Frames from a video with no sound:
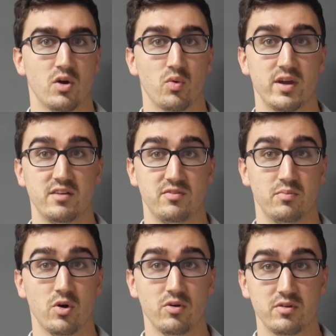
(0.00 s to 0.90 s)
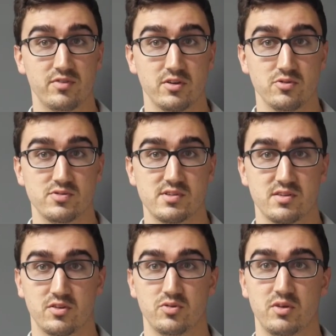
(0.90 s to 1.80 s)
Read even more reviews,
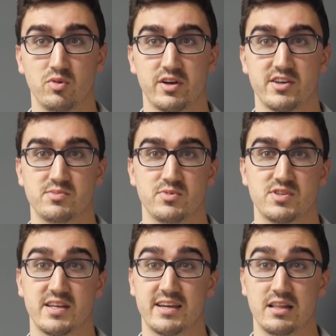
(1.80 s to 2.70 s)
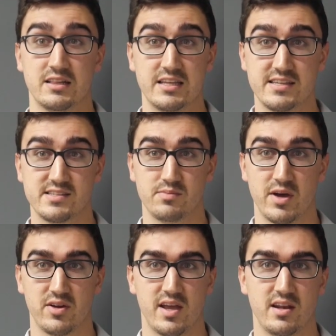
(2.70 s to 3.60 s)
including what customers like least
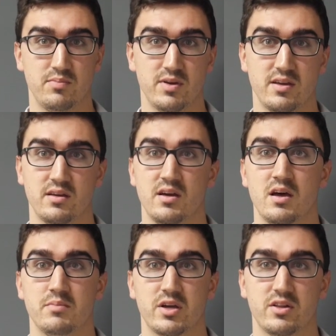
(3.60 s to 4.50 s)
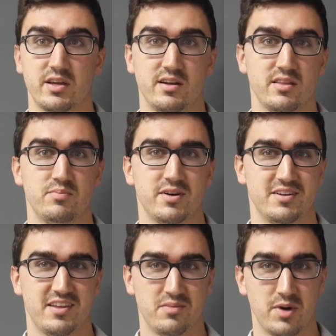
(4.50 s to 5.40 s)
about ADP, by clicking on the
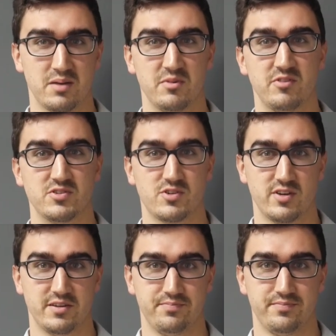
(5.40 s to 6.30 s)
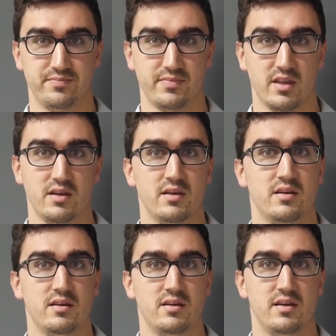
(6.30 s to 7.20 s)
button at the bottom of your screen.
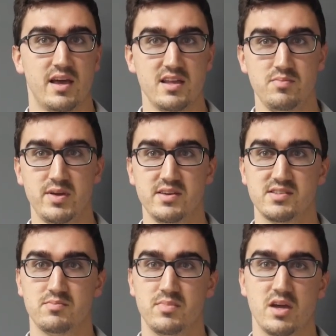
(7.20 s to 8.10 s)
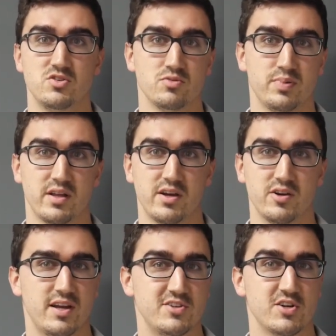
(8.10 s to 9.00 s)
ADP is a major player
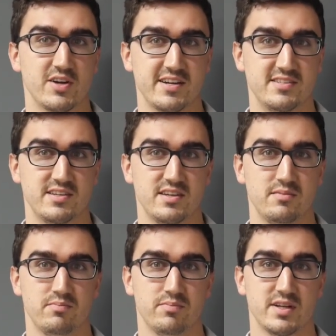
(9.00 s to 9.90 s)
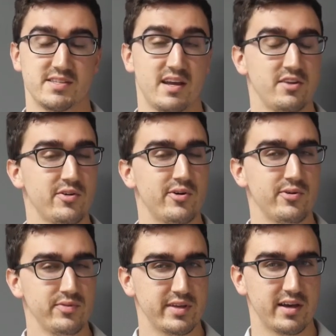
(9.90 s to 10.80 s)
in HRIT, but it's not your
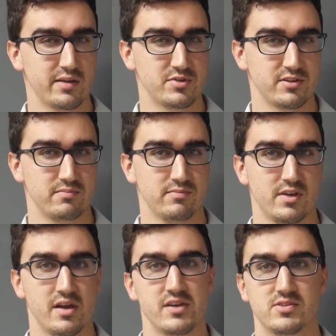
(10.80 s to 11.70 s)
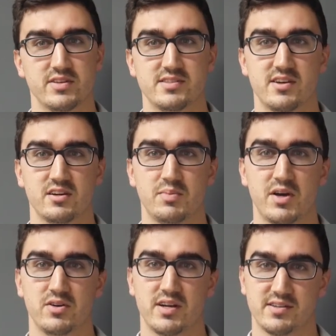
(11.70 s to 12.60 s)
only option. So let's talk
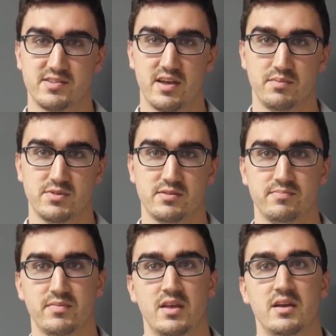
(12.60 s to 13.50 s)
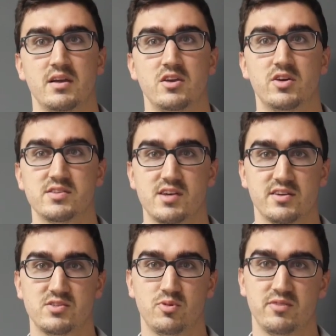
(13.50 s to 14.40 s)
about your next steps. You can
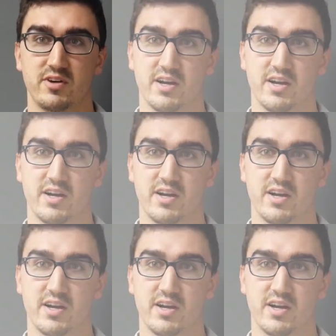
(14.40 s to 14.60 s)
talk to one of